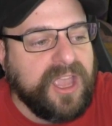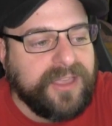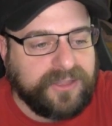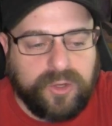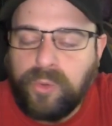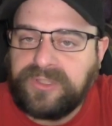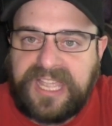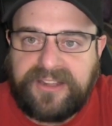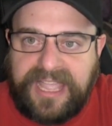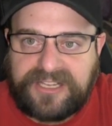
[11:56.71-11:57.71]
the
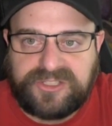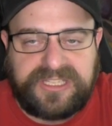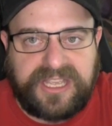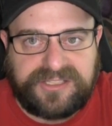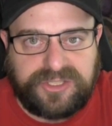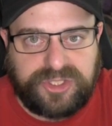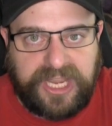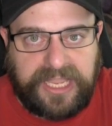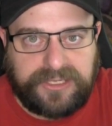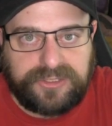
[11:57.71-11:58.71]
cooldown actually doesn't
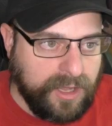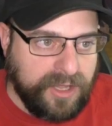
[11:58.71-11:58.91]
change.